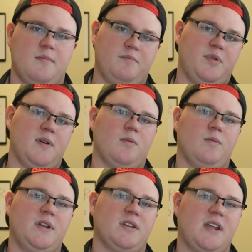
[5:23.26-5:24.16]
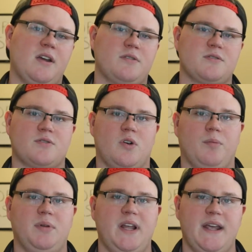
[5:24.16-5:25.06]
But when the characters are
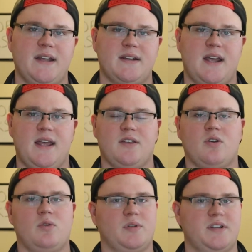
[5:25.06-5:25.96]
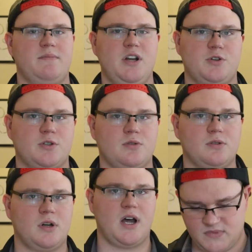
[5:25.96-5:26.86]
all bland and they're all
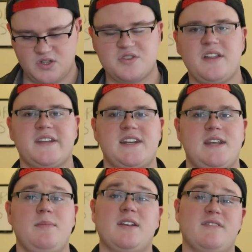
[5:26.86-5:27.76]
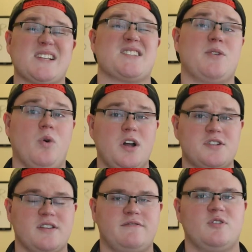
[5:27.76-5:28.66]
one-dimensional, there's nothing to keep me invested in
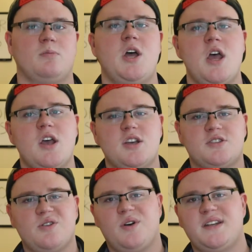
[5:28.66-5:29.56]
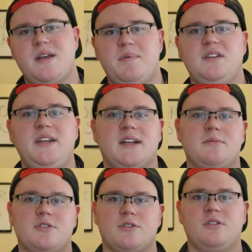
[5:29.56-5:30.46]
watching the film, so I typically end
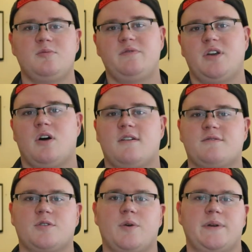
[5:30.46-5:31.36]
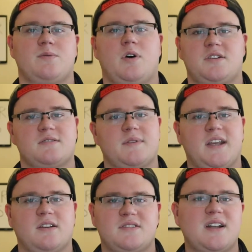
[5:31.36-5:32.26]
up turning the movie off or going to watch
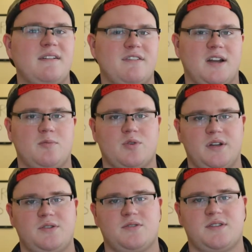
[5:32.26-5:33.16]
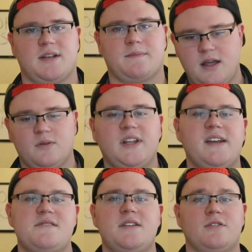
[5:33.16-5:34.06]
something else that I find more interesting. Now, like
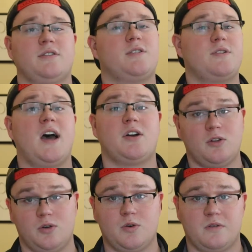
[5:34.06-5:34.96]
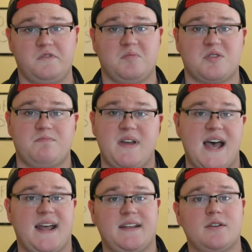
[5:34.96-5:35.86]
I said earlier, not all horror films are
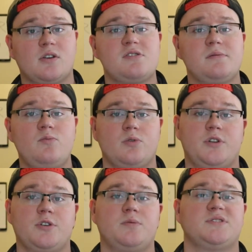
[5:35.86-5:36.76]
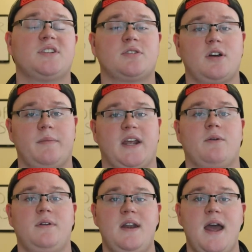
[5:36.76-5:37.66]
bad, and there are some good ones that are coming
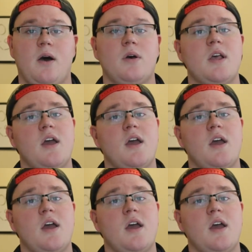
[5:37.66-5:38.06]
out now.